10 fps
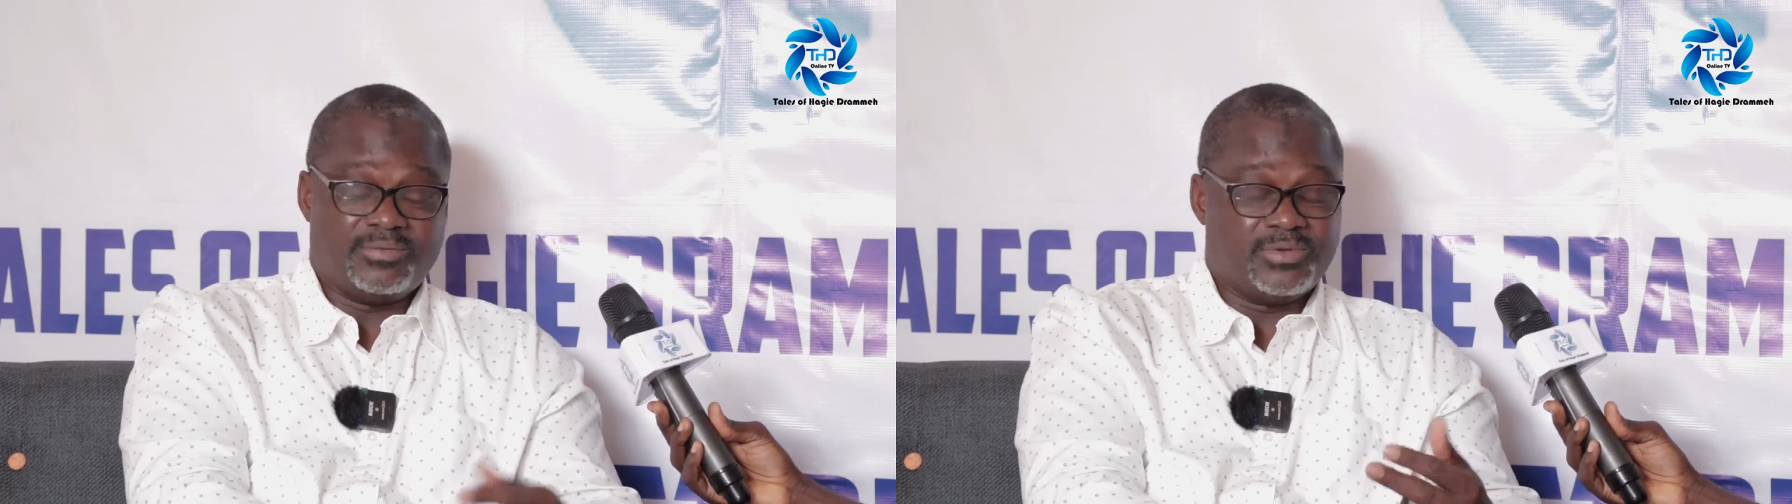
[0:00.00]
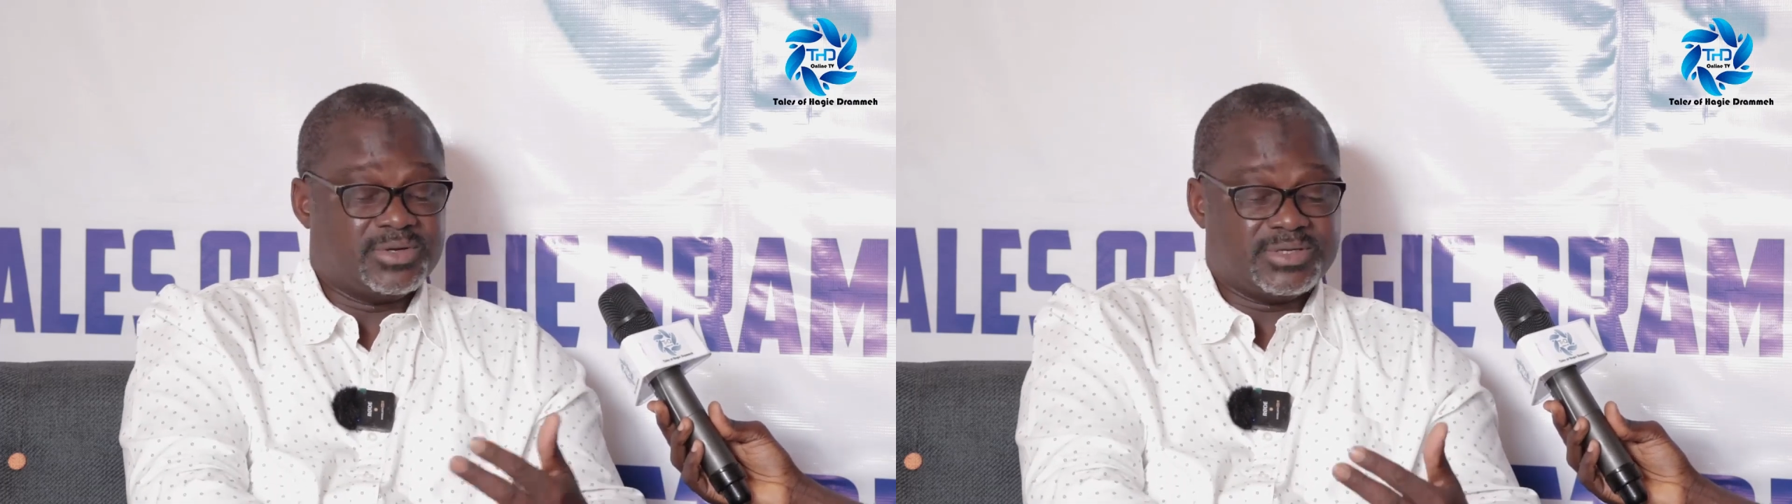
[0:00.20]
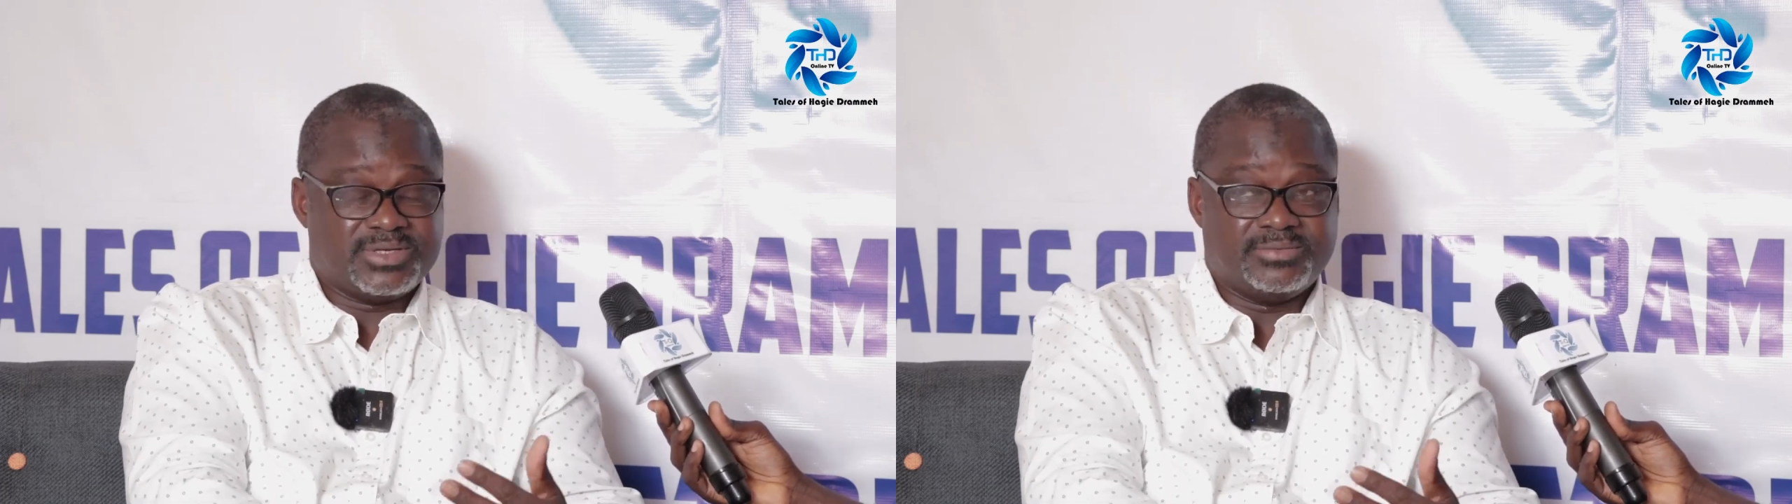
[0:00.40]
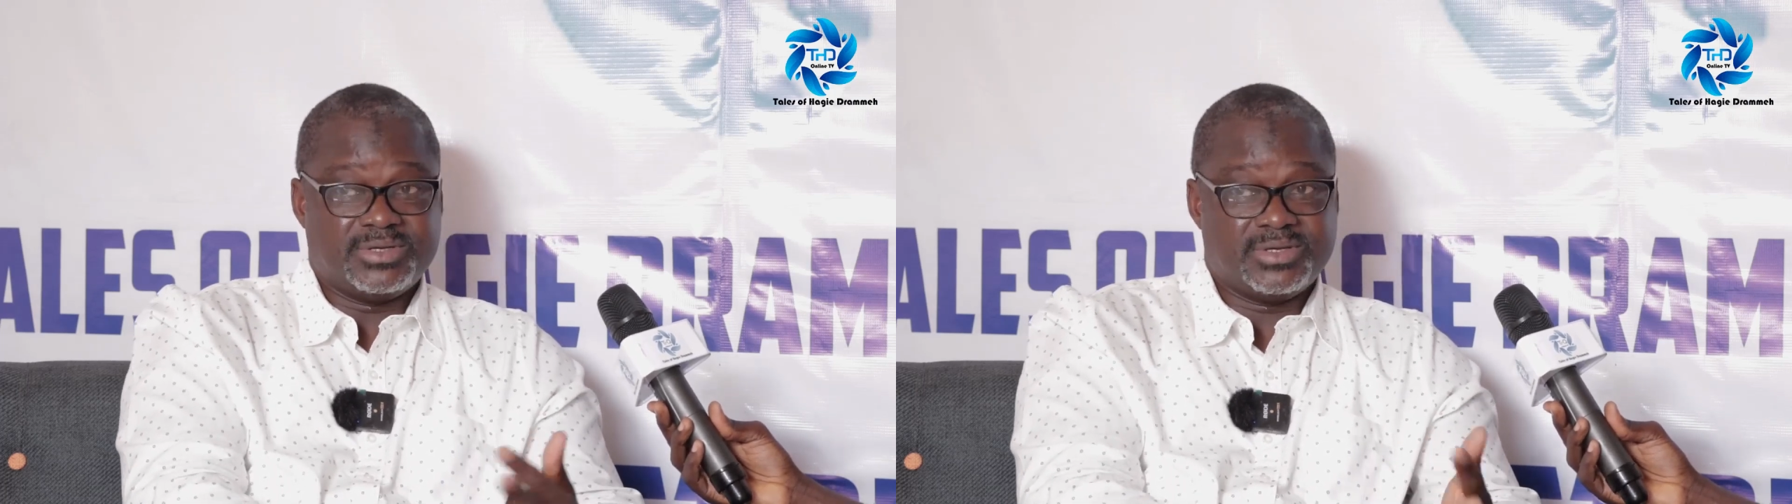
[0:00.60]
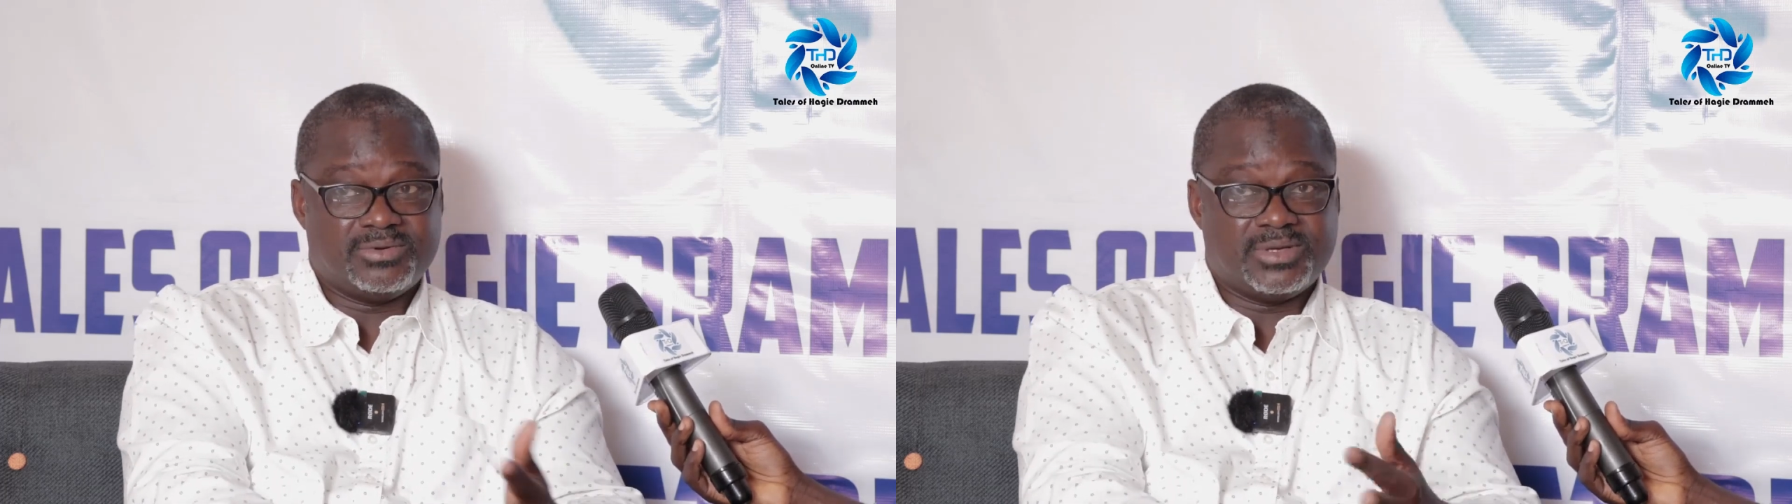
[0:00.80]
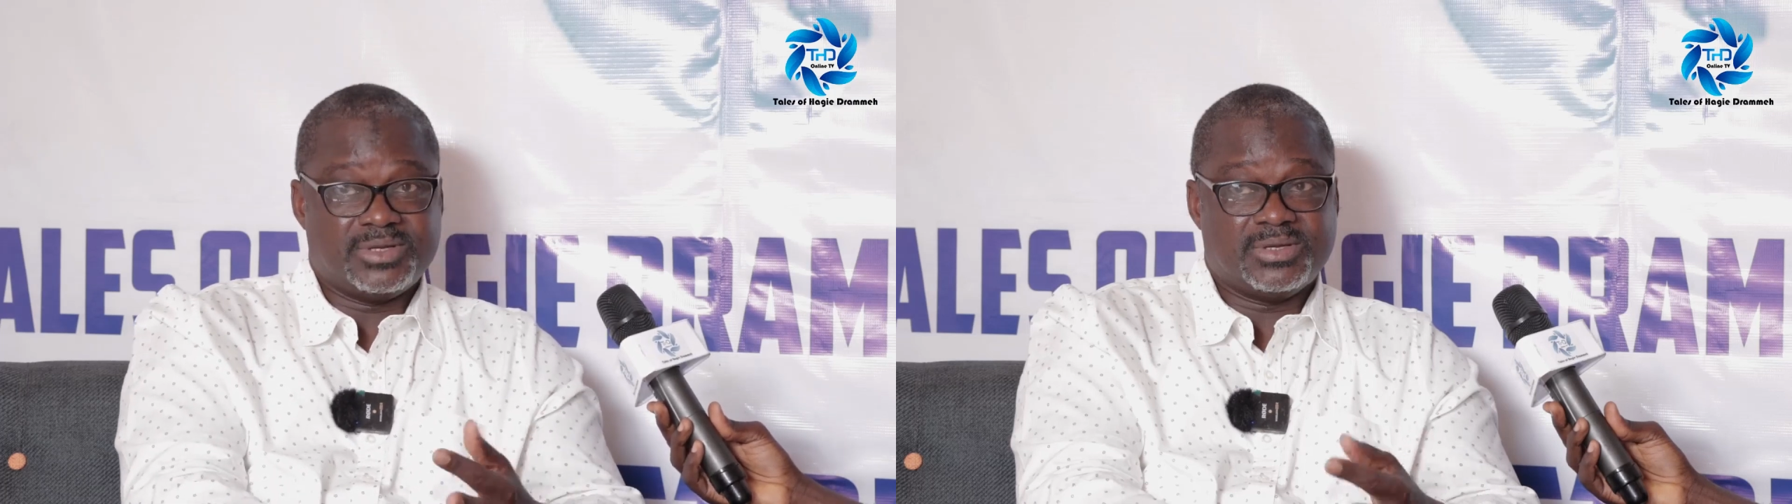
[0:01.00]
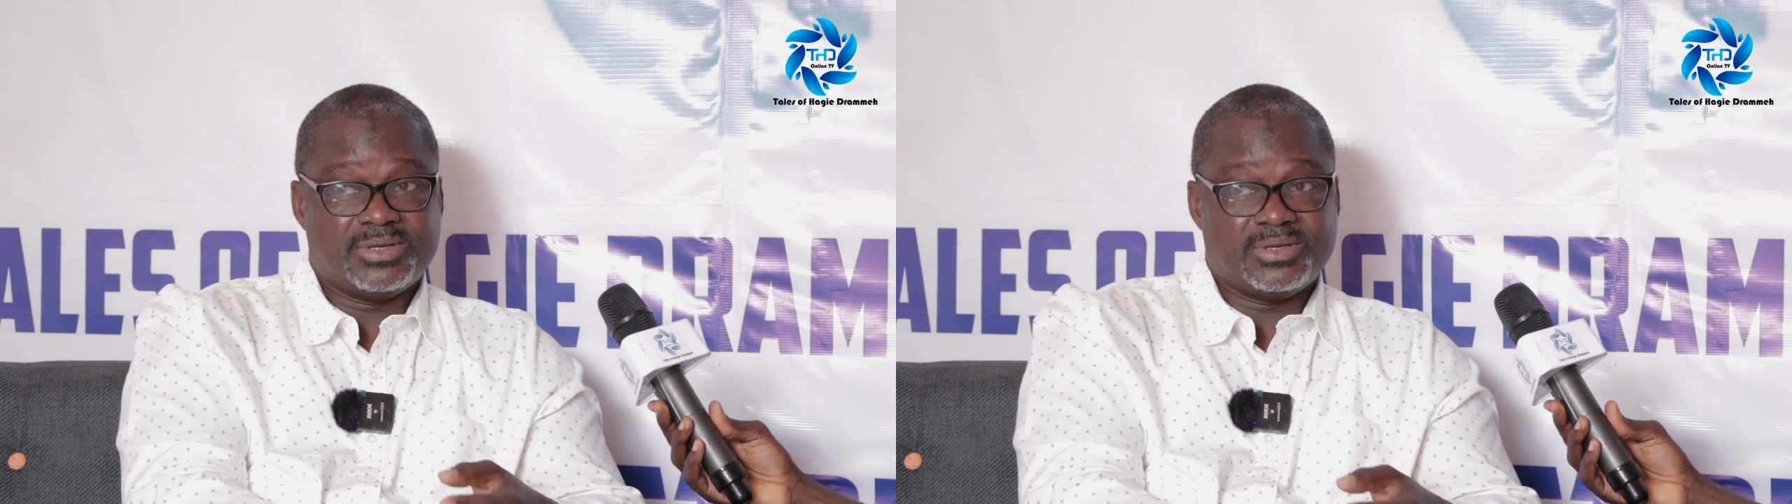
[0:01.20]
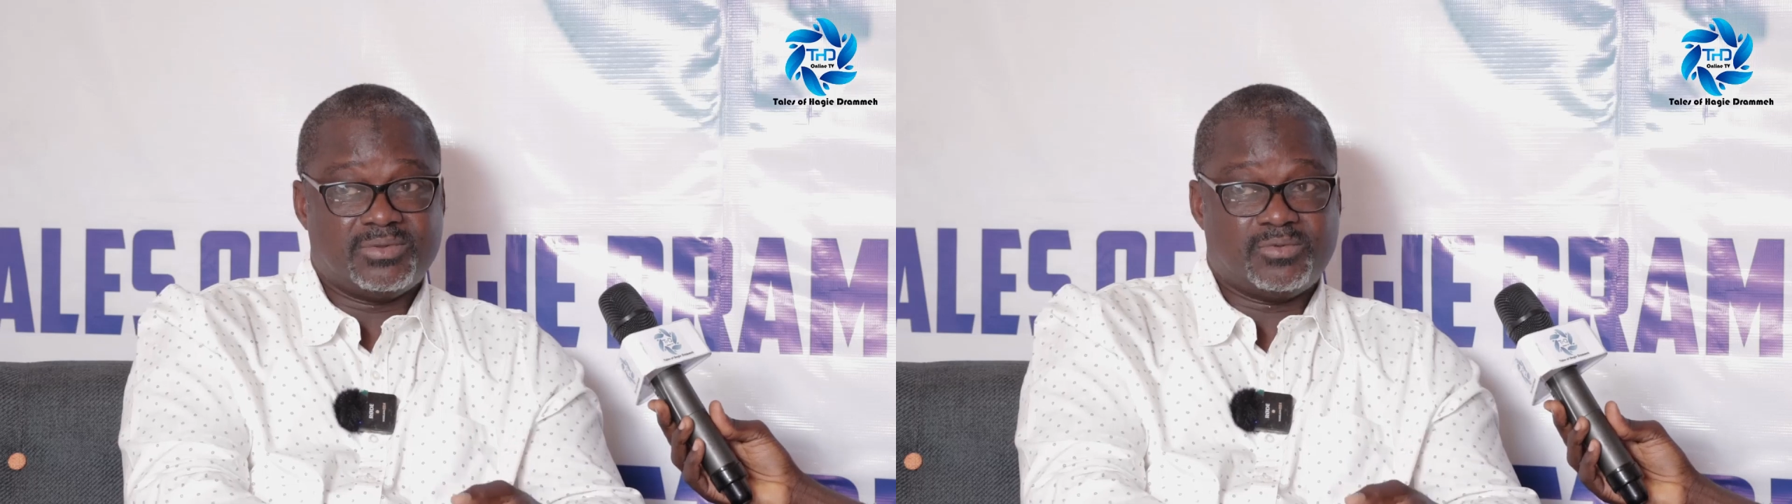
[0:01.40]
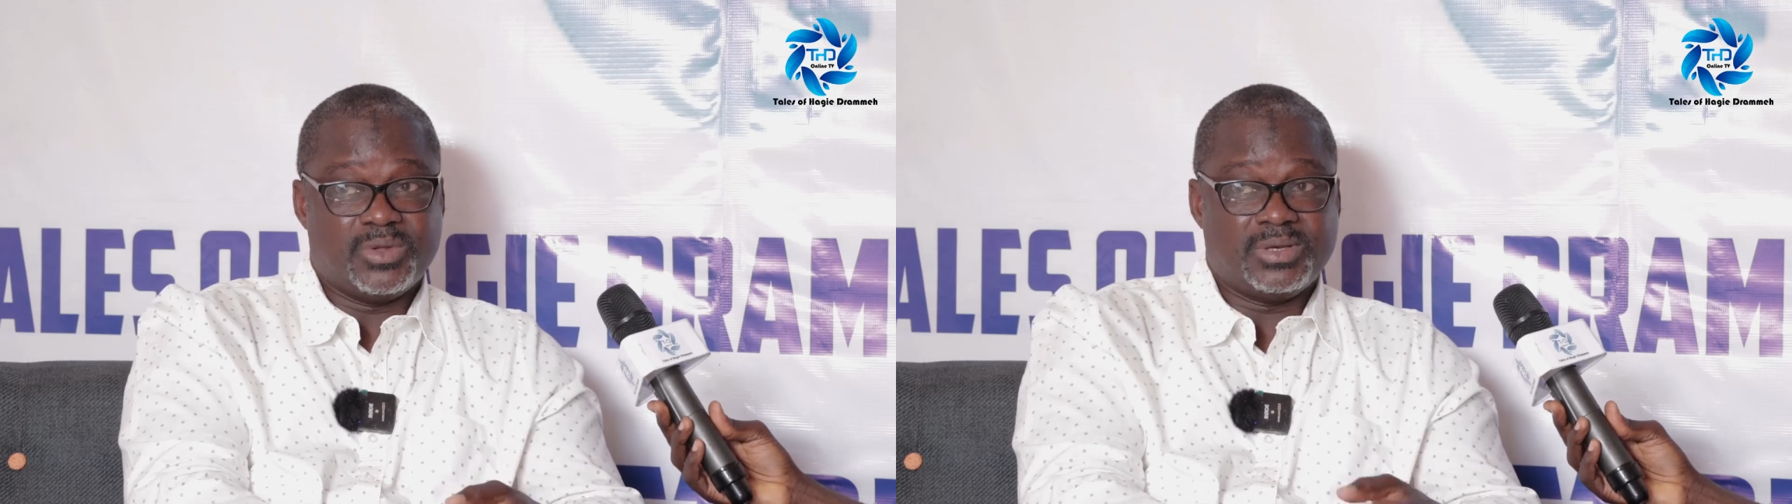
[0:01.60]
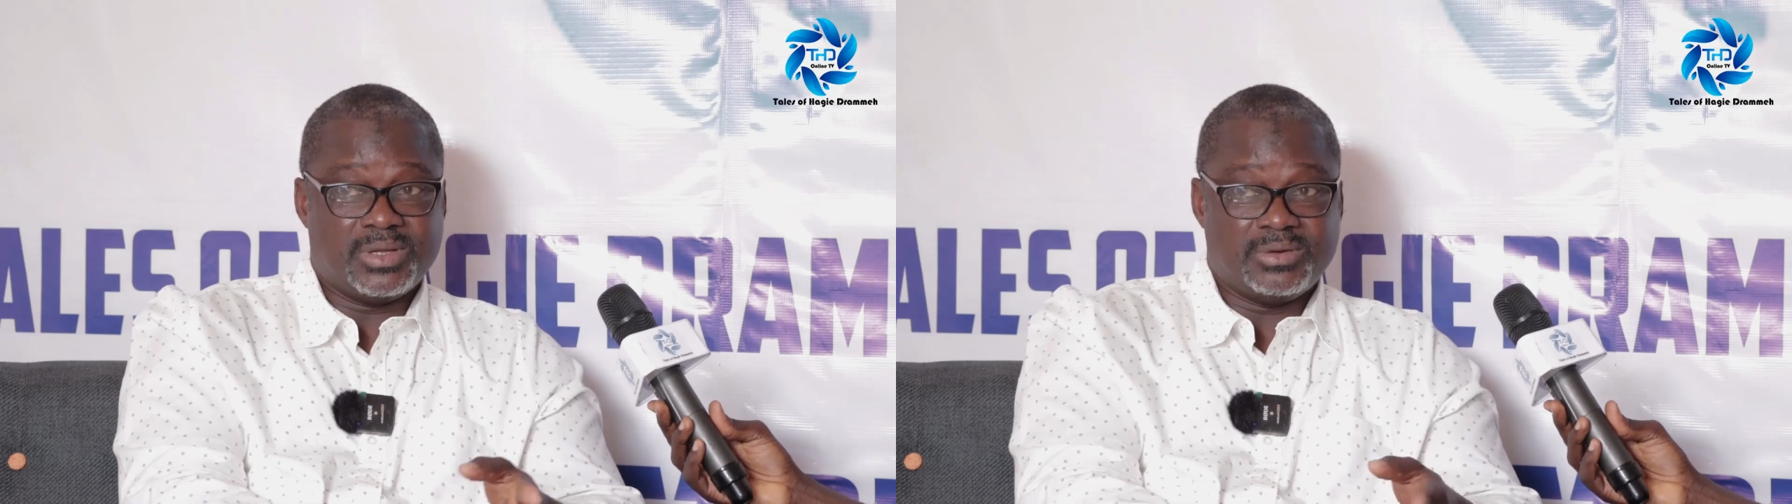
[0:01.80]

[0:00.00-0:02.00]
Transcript: Yeah. We have the under 17, under 20,